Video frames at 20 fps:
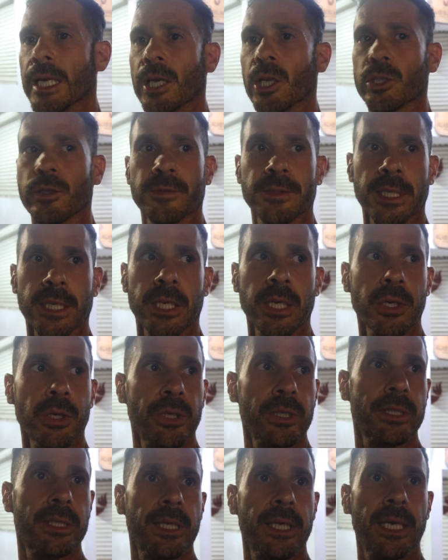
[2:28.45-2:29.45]
a lot of
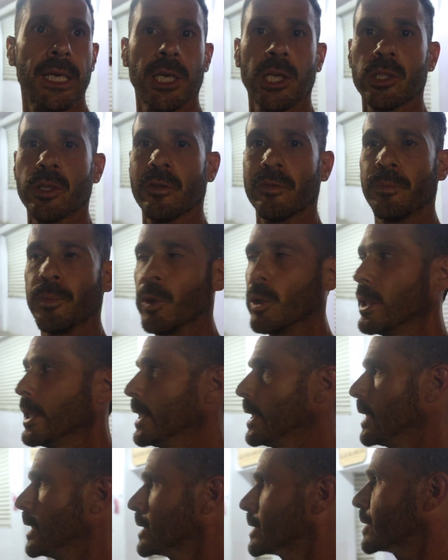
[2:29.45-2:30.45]
security, a lot of
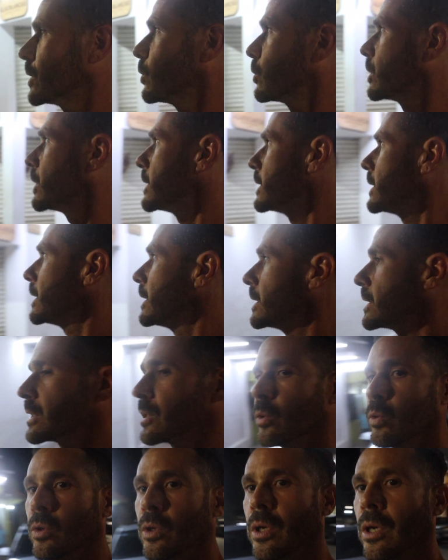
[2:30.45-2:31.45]
police. Look at this,
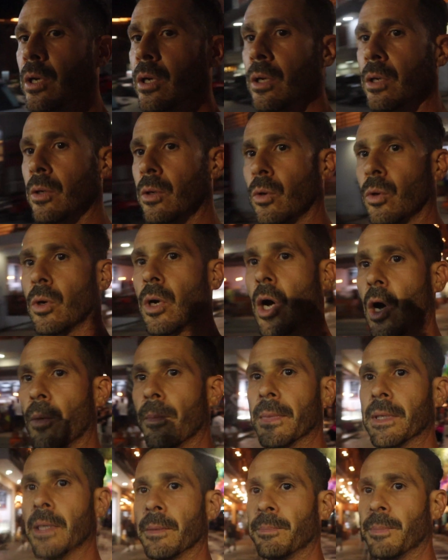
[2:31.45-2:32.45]
look how
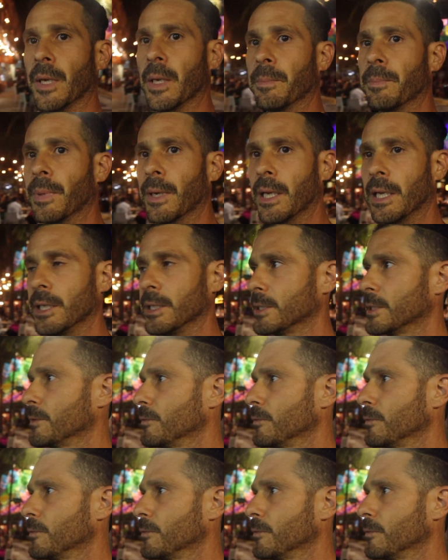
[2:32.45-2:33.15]
many people, it's